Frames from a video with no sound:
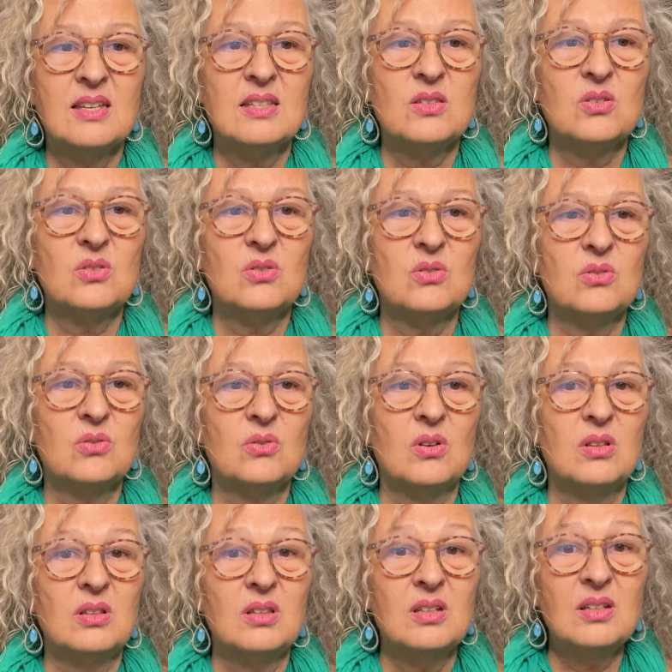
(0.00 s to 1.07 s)
to
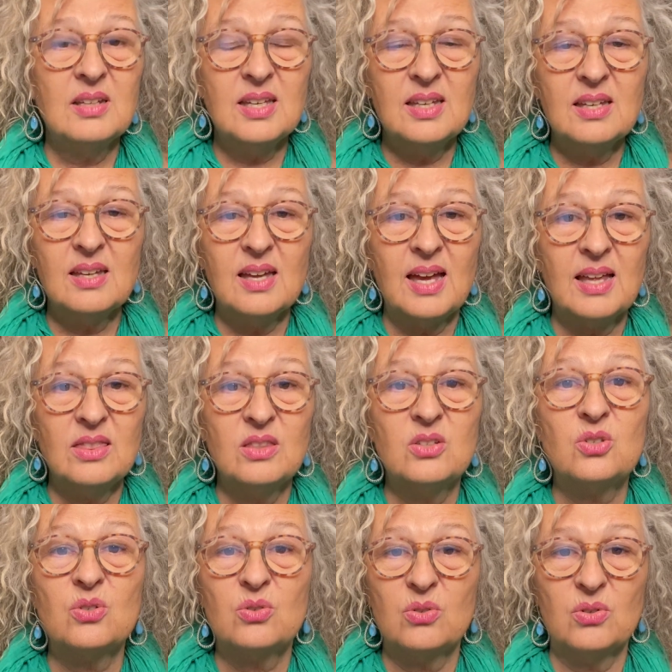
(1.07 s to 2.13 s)
looking at the
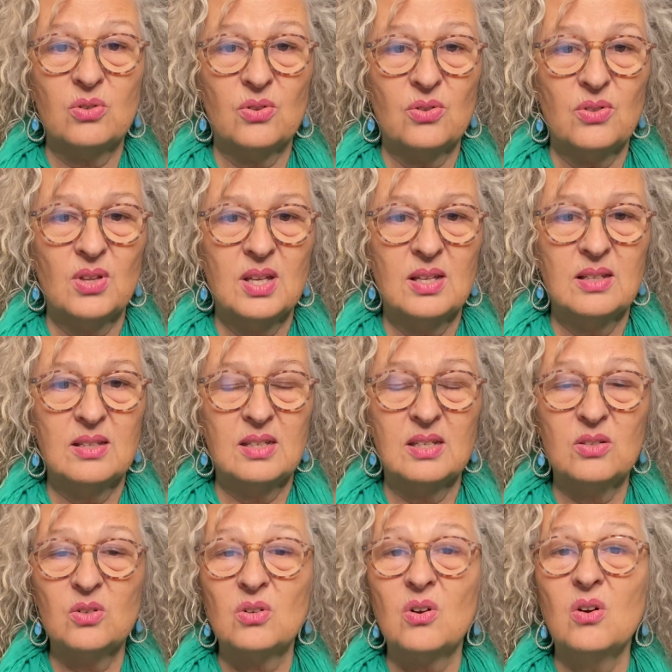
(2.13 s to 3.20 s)
truth
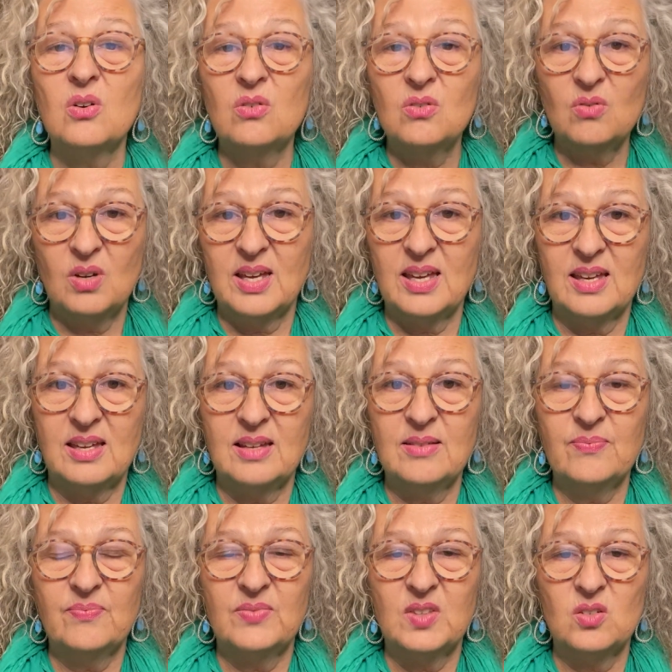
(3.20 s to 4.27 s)
in your own
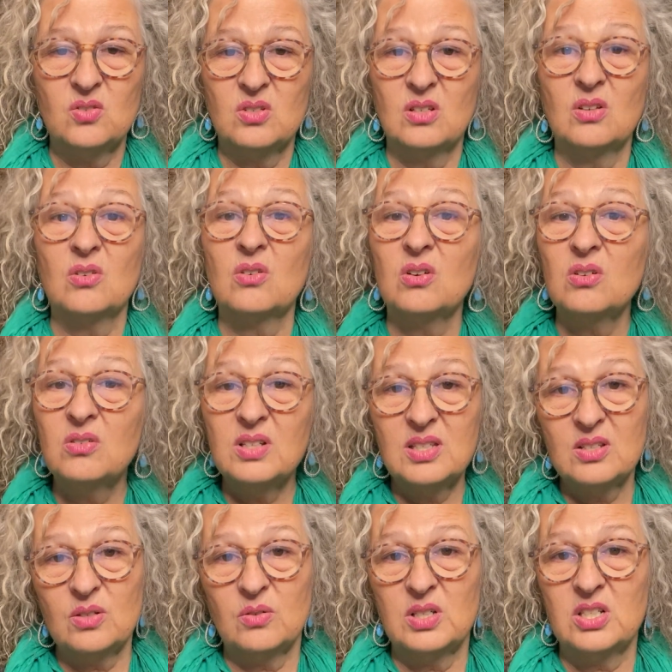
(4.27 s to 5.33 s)
way, using your own
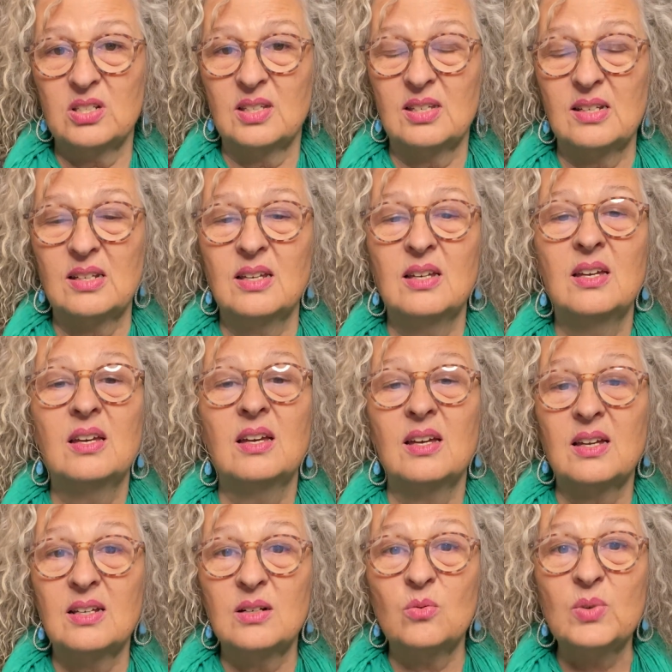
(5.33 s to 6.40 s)
intuition
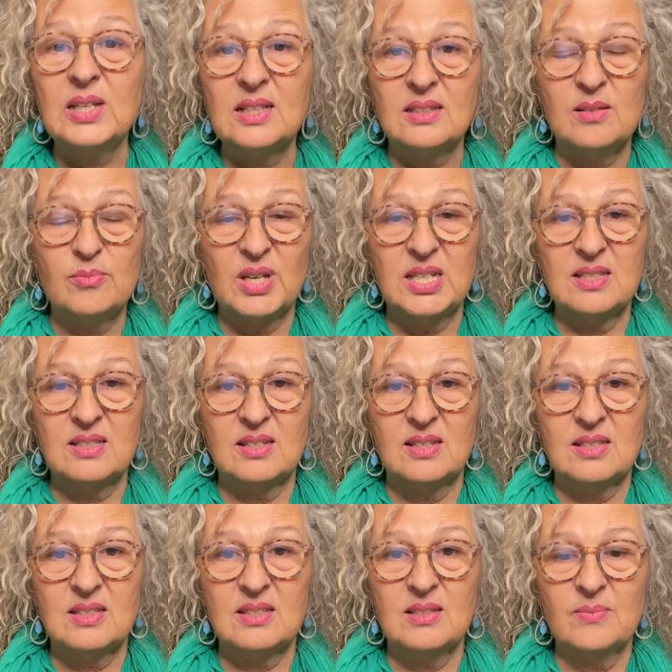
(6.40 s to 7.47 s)
on a weekly
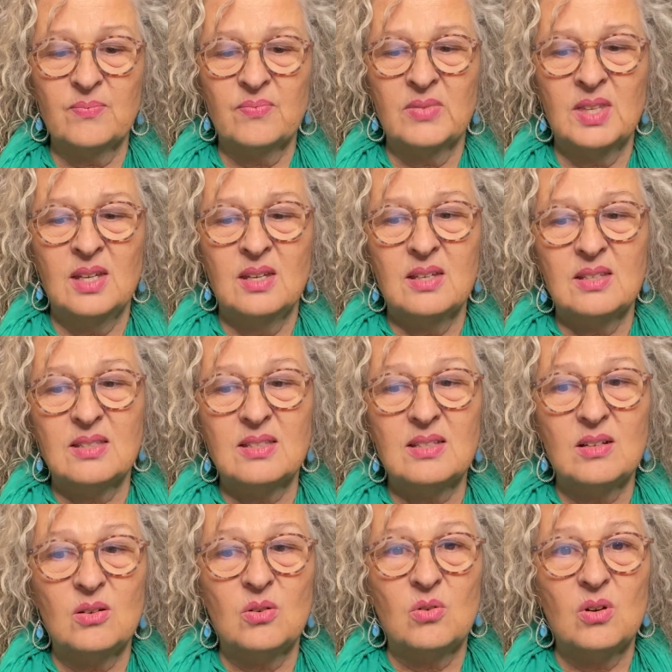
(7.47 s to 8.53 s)
basis.
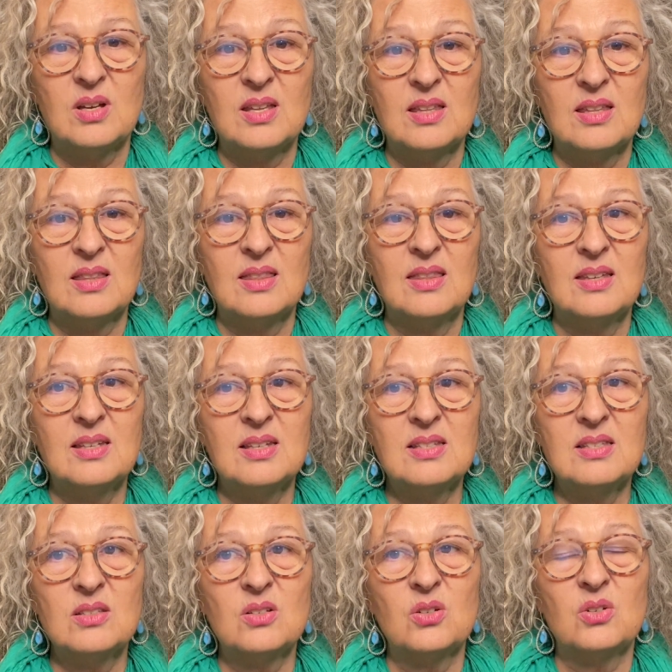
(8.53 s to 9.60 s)
So
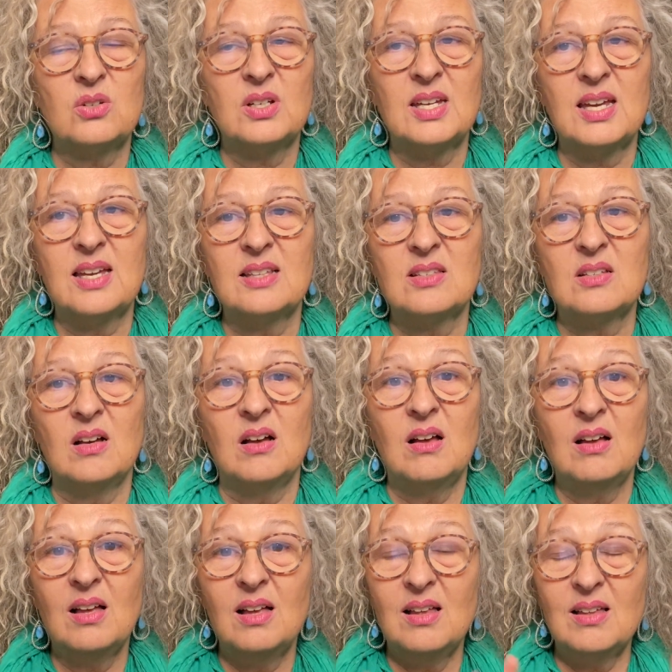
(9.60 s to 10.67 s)
this creates
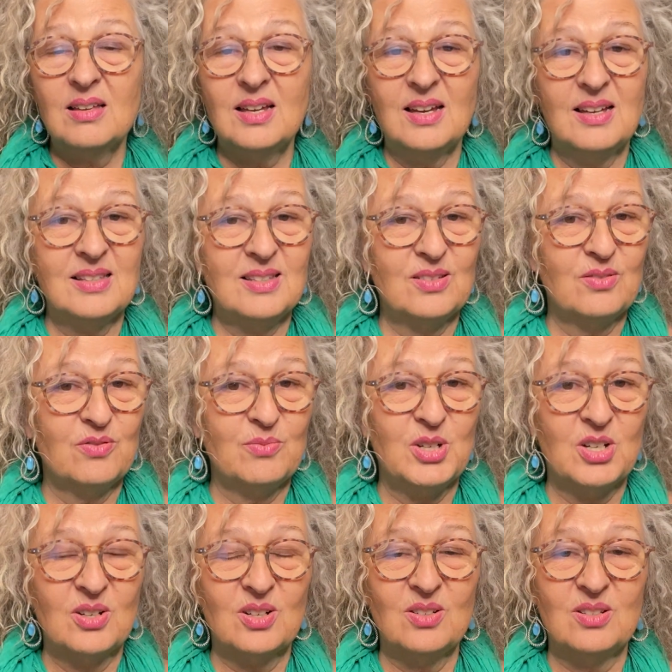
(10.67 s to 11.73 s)
all kinds of
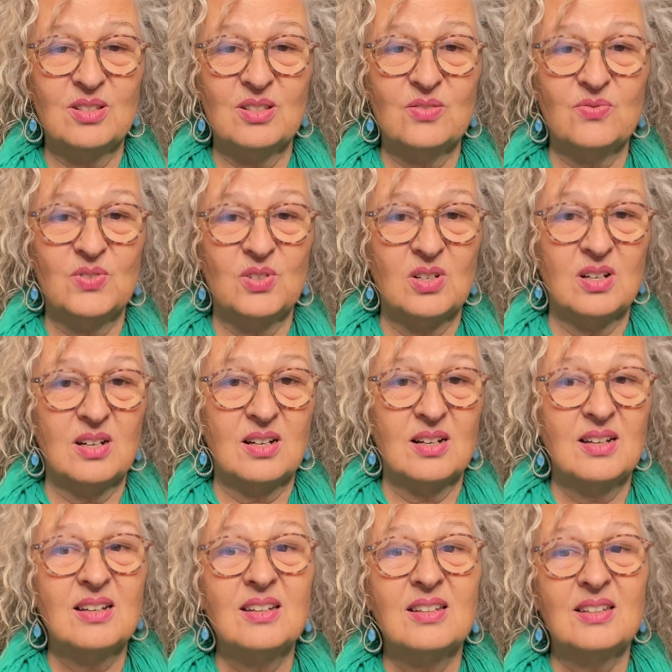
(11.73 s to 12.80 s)
miracles
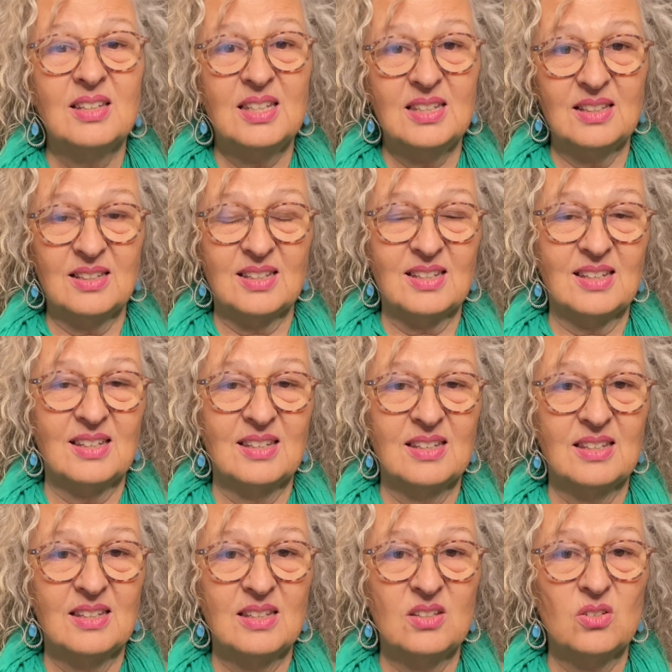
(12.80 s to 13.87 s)
for healing
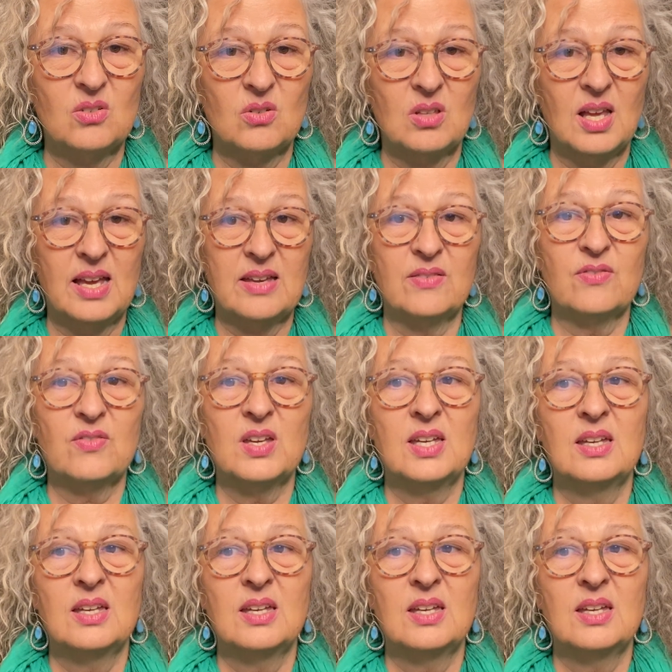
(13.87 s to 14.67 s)
in your life.